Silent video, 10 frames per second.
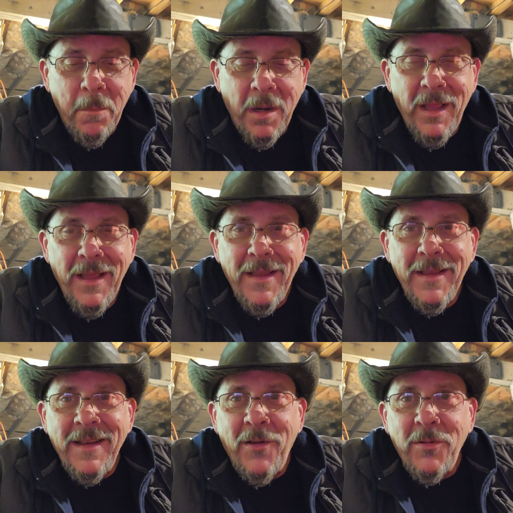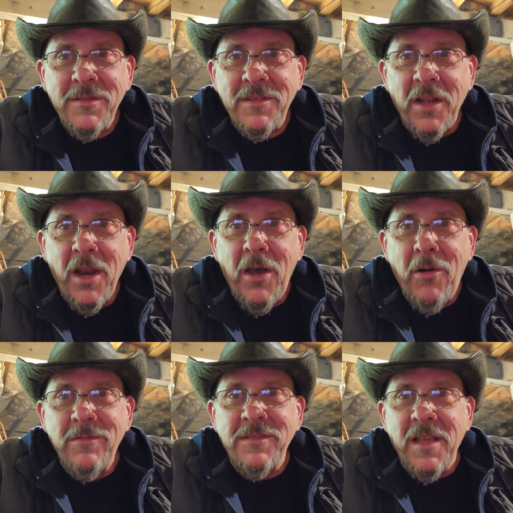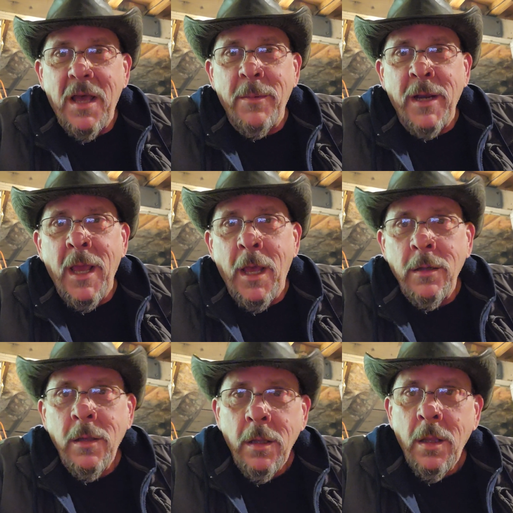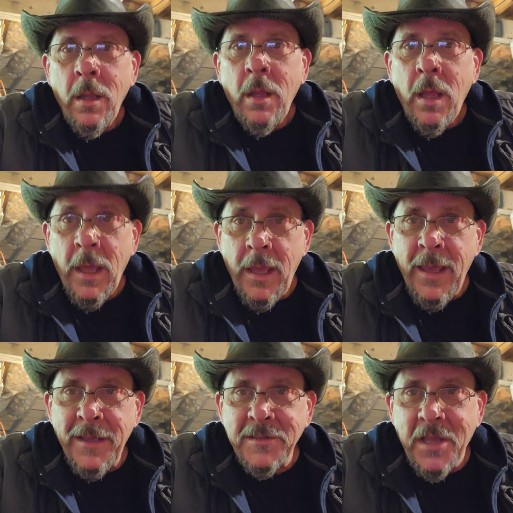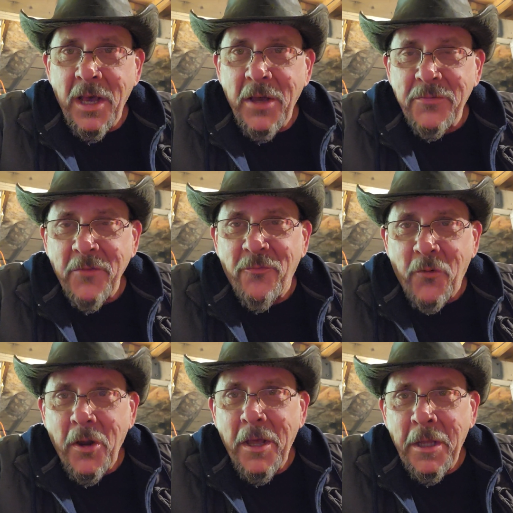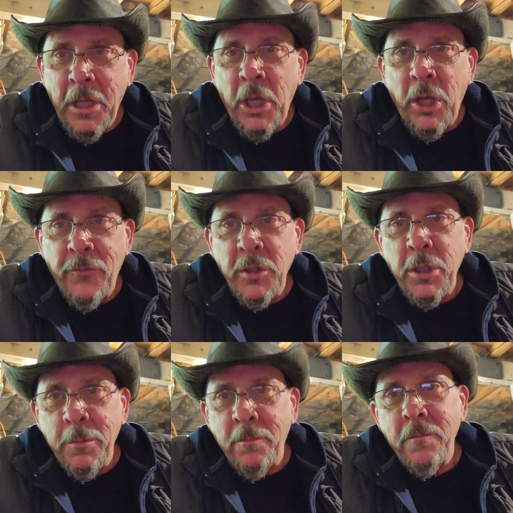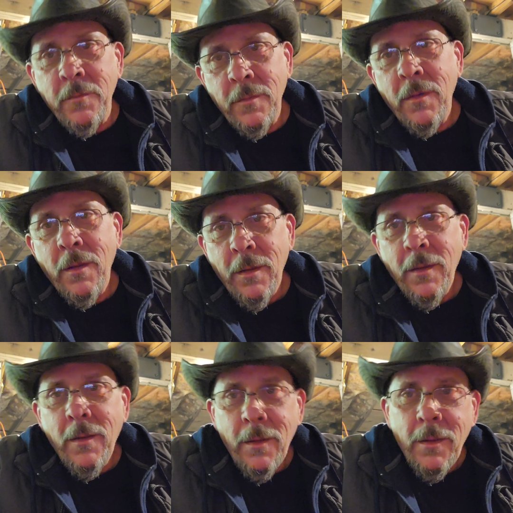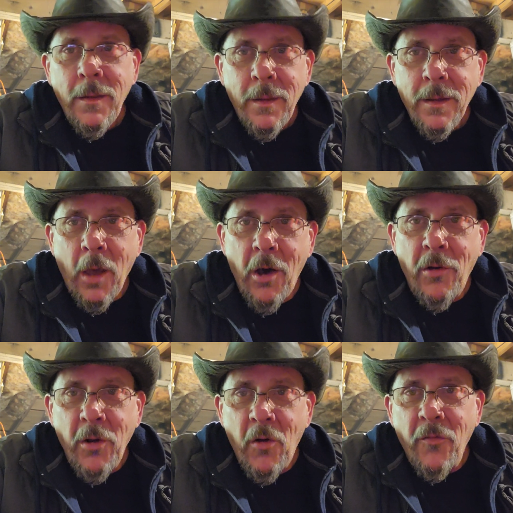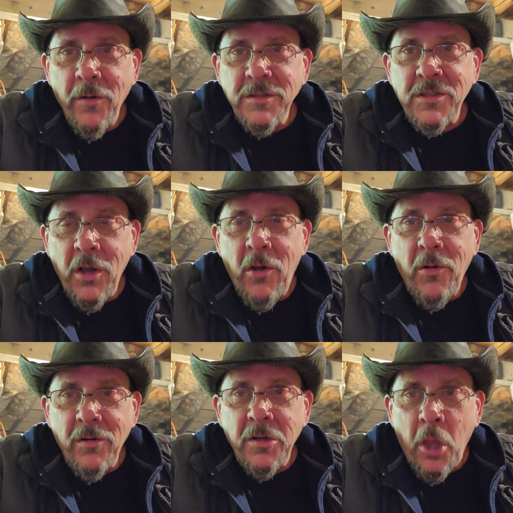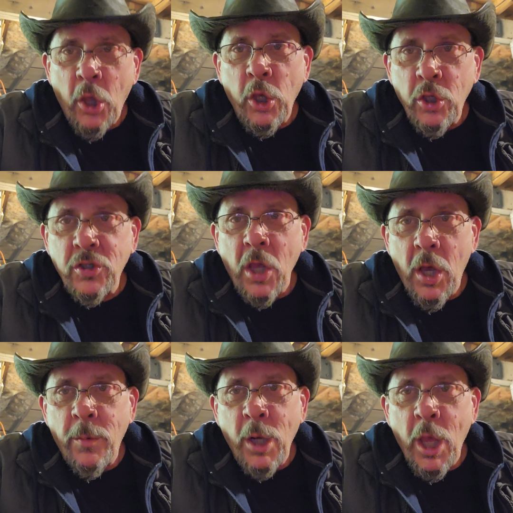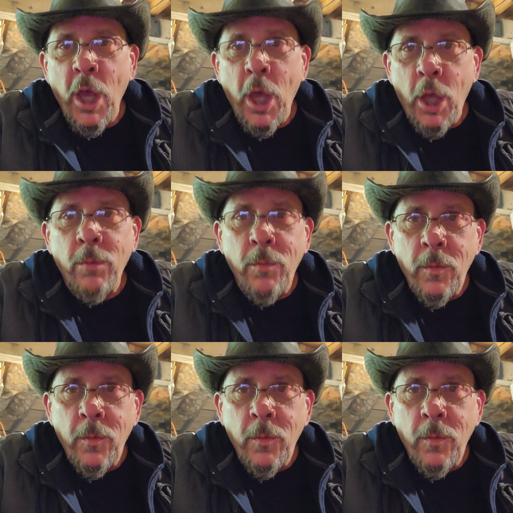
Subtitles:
Blood, old Stallone's coming out, hands cuffed in front of him, coat over his shoulder, he's coming out.